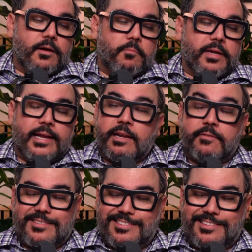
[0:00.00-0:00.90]
But I
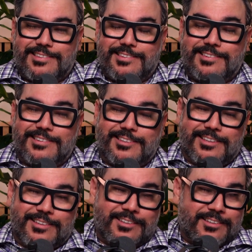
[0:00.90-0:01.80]
never
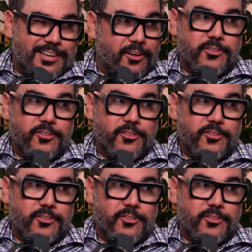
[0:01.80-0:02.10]
tell